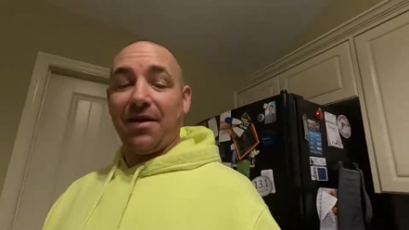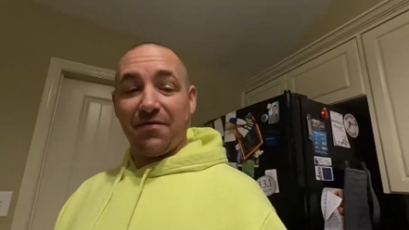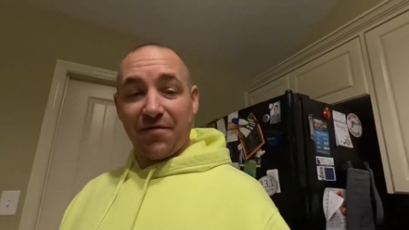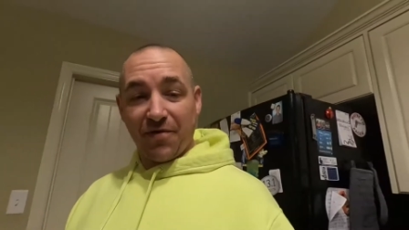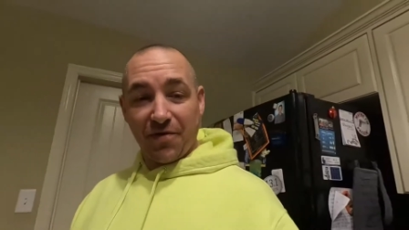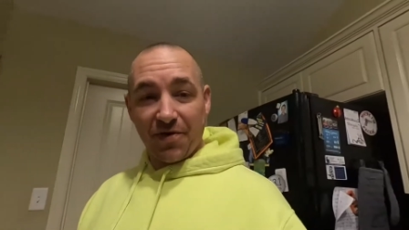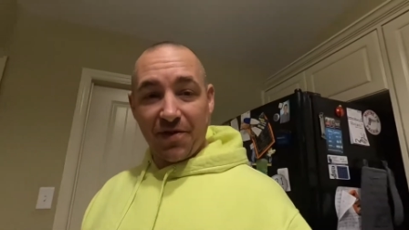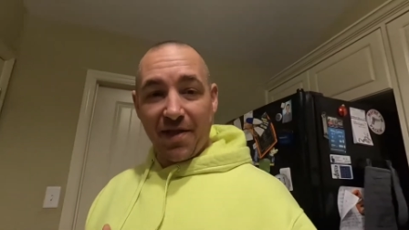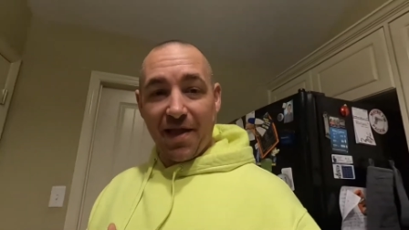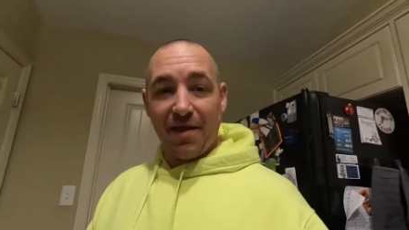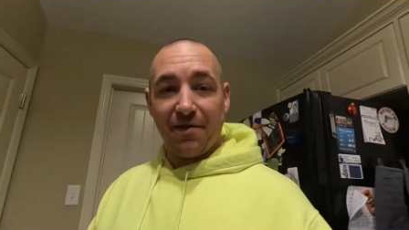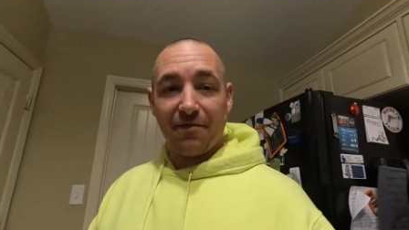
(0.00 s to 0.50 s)
I've
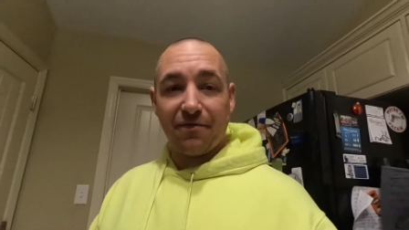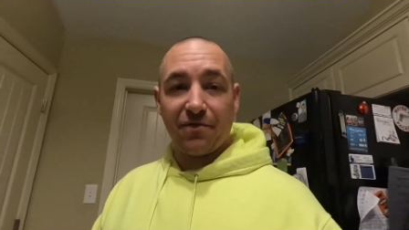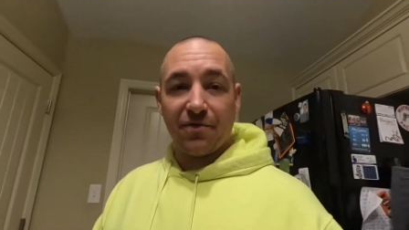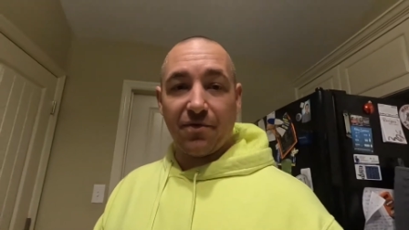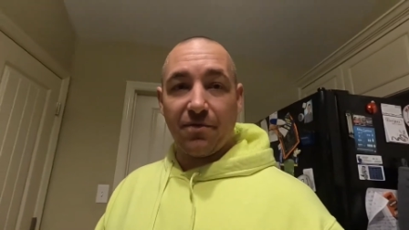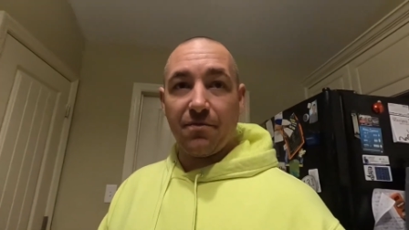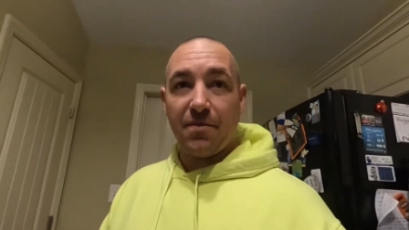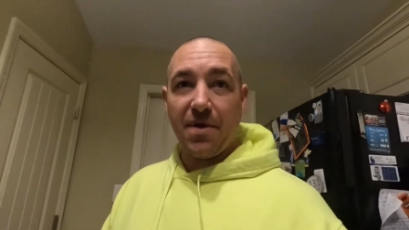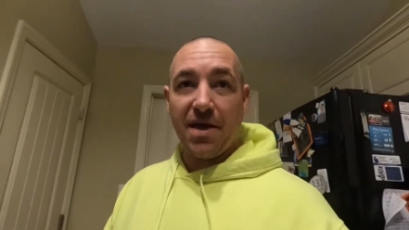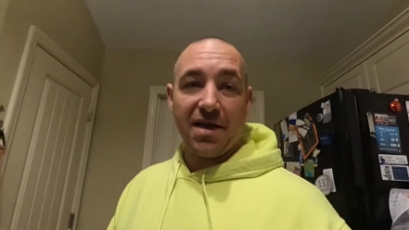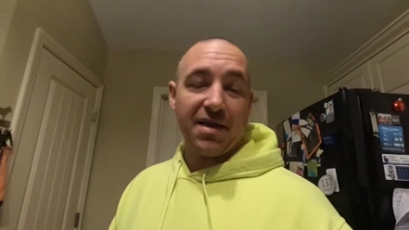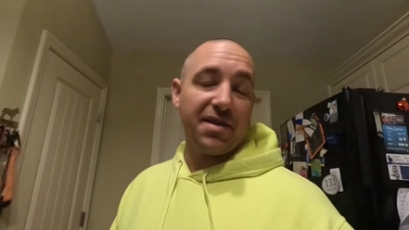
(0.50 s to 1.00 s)
learned that
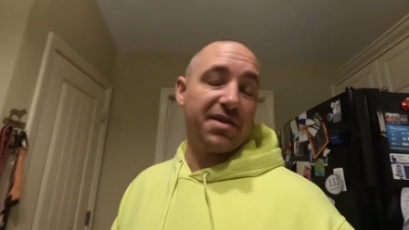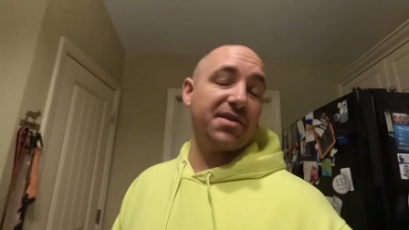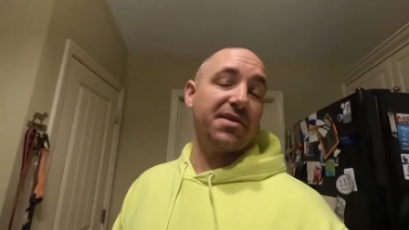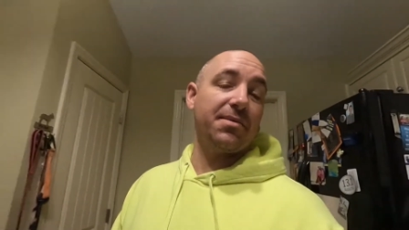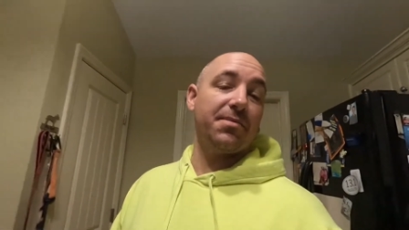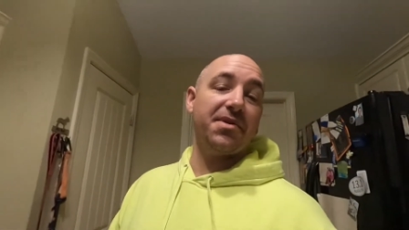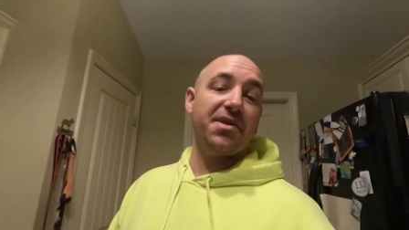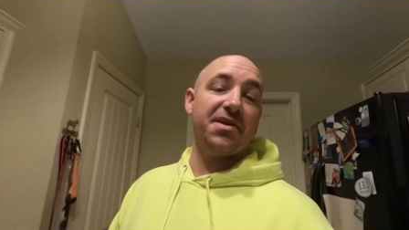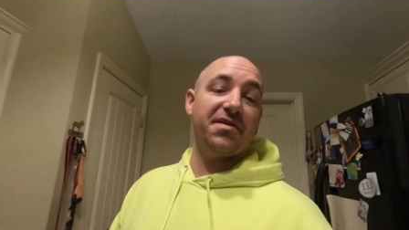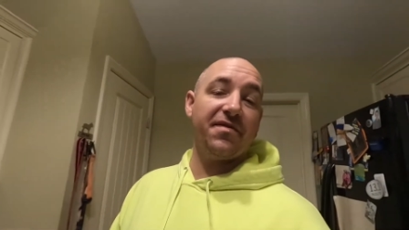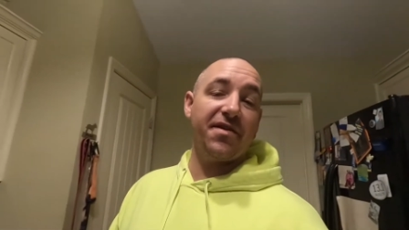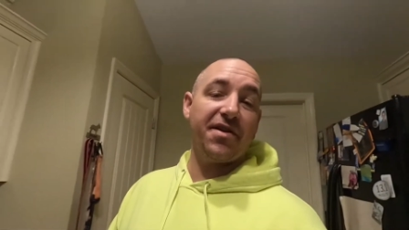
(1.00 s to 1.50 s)
from making some
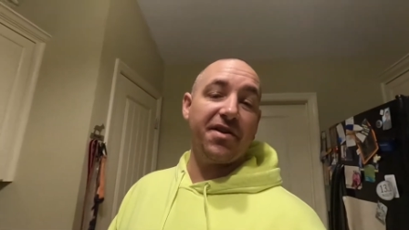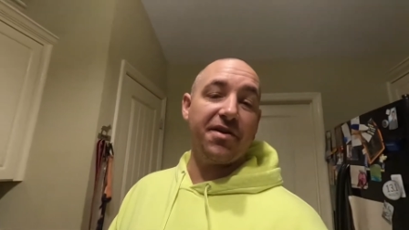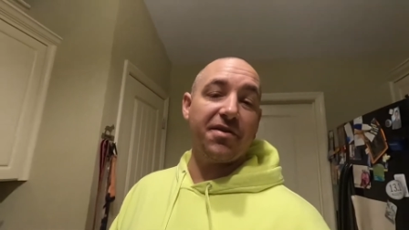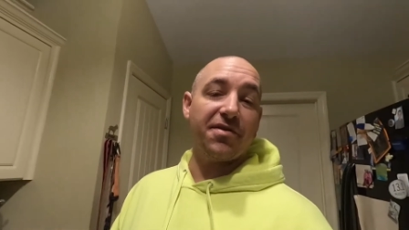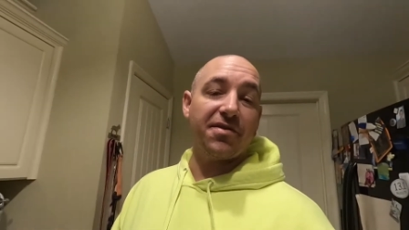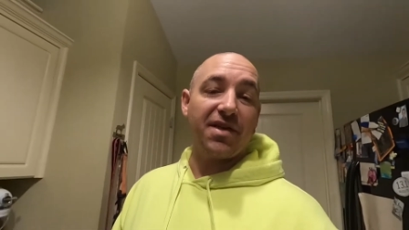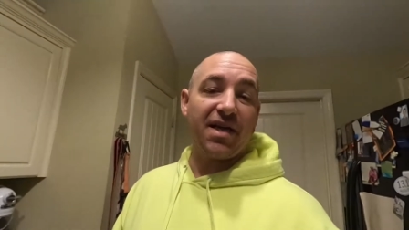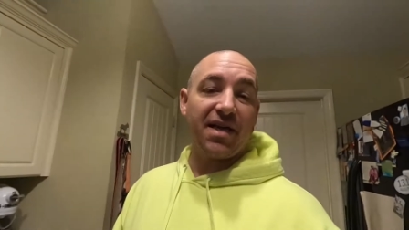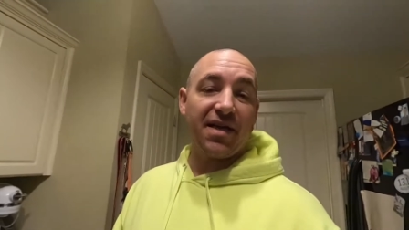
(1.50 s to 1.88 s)
of these videos.